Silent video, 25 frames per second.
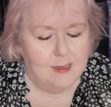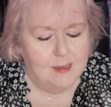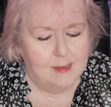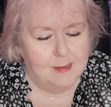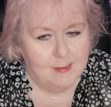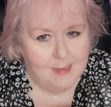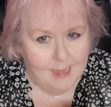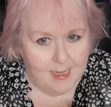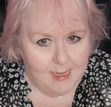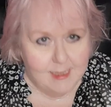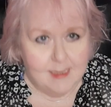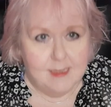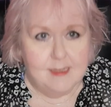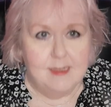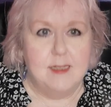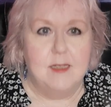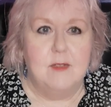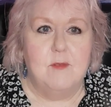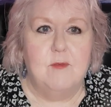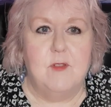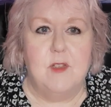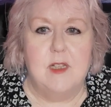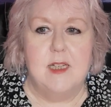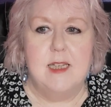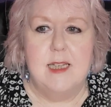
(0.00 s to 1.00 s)

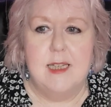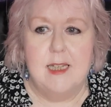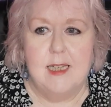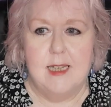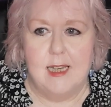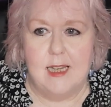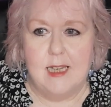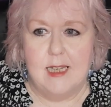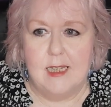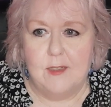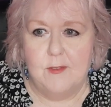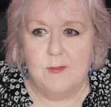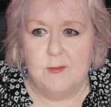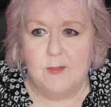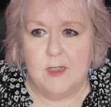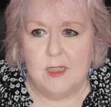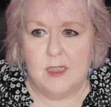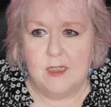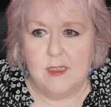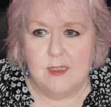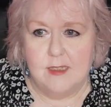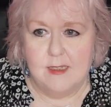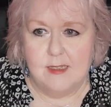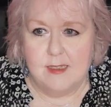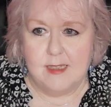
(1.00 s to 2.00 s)
Negatively, if
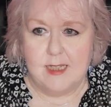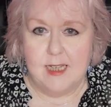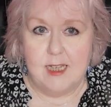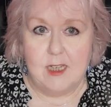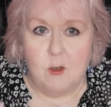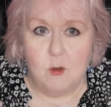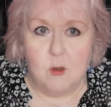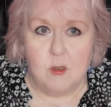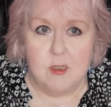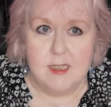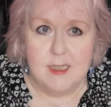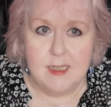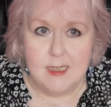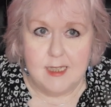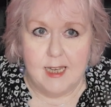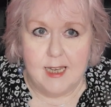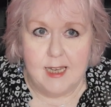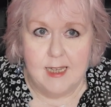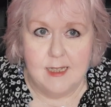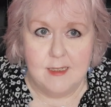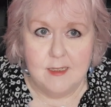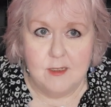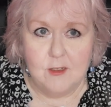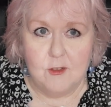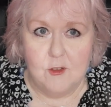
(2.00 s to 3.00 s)
there's chaotic
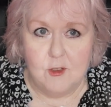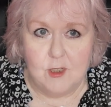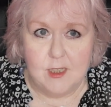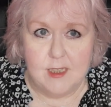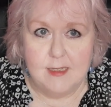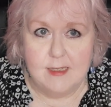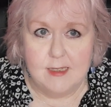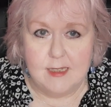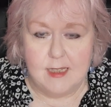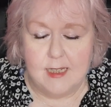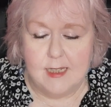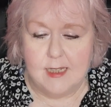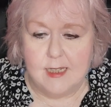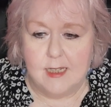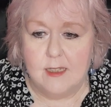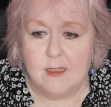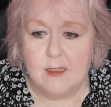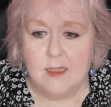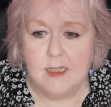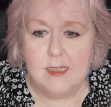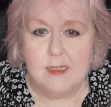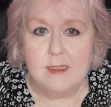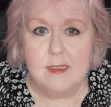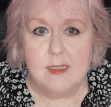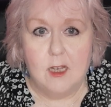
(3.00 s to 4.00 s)
energies, it can
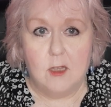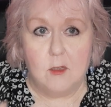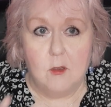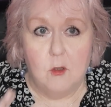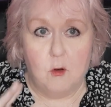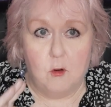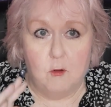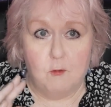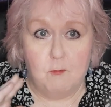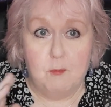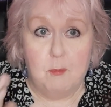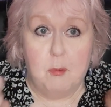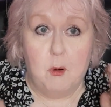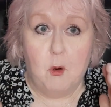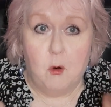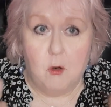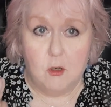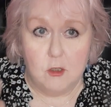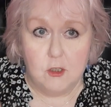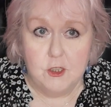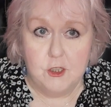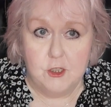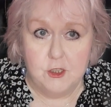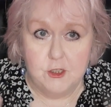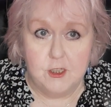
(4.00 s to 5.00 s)
lead to a lot of
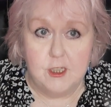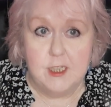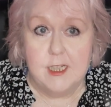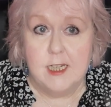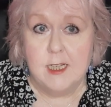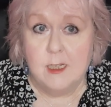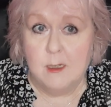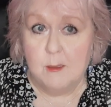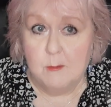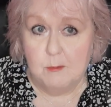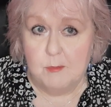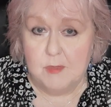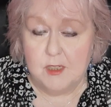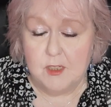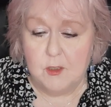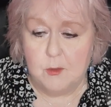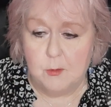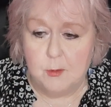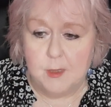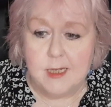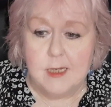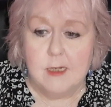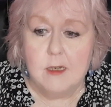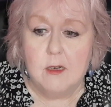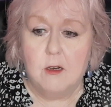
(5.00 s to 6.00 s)
posturing
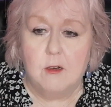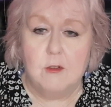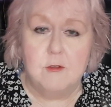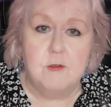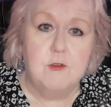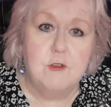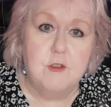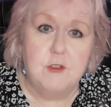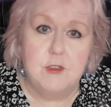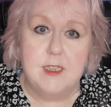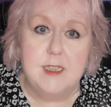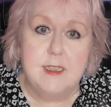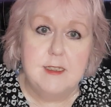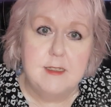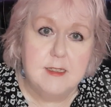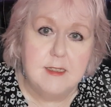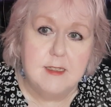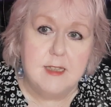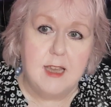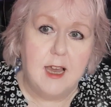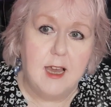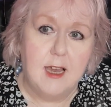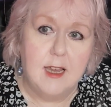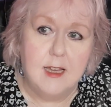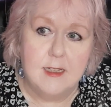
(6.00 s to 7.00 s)
between countries,
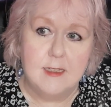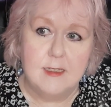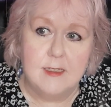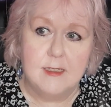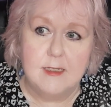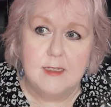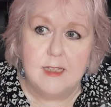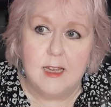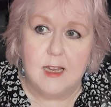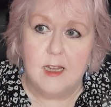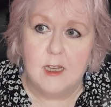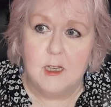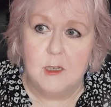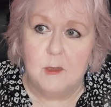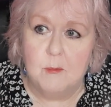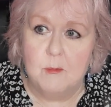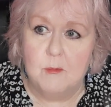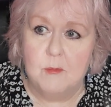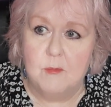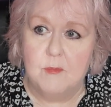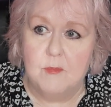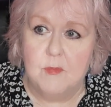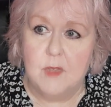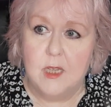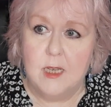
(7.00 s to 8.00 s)
and
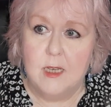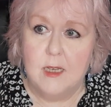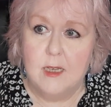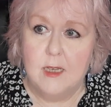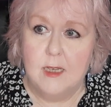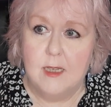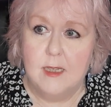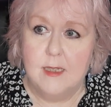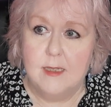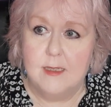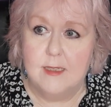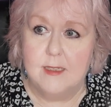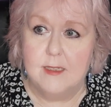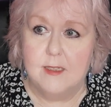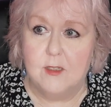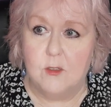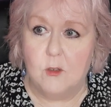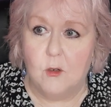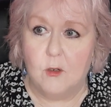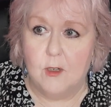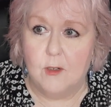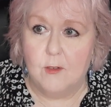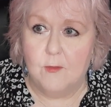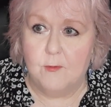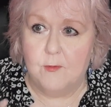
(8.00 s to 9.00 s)
the
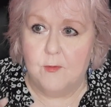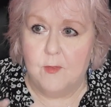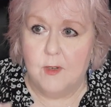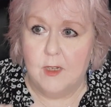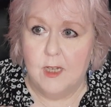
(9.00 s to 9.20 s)
sort of